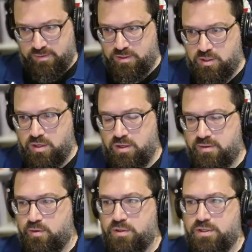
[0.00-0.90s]
It
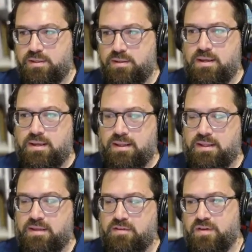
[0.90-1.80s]
can
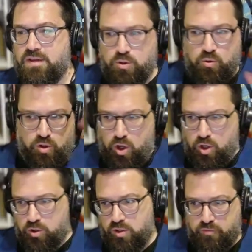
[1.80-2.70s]
live in your
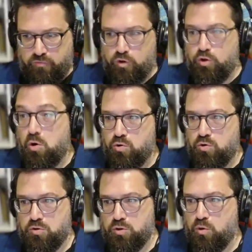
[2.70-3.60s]
Claude kind of local
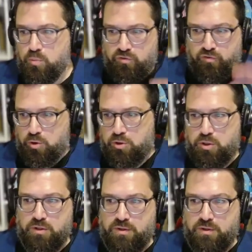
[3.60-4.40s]
global folder.